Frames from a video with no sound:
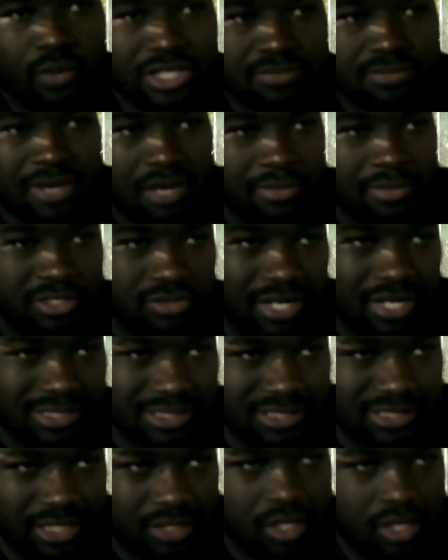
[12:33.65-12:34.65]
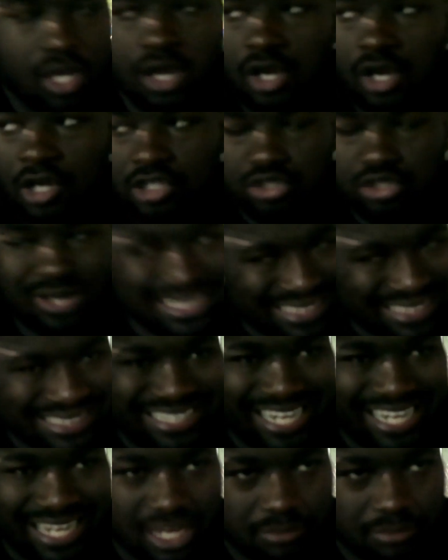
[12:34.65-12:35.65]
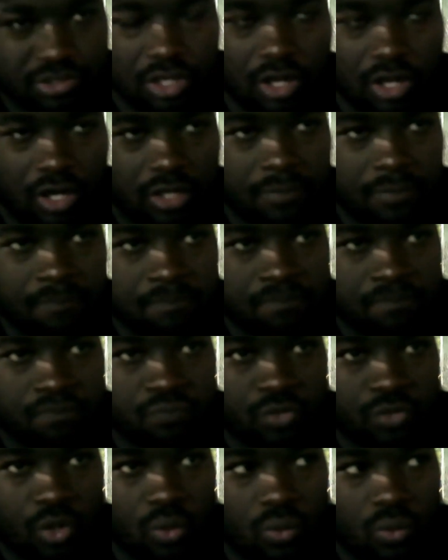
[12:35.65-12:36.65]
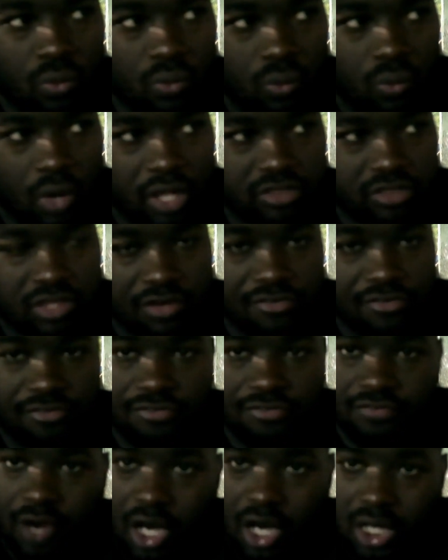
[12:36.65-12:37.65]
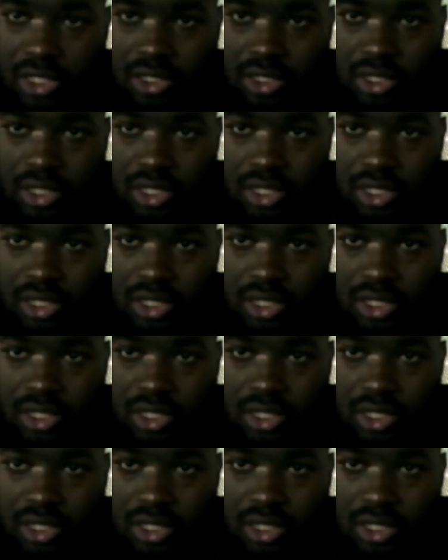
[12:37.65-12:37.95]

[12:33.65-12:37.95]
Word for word: way it's about to be 2010. 2010 comes along. What the fuck?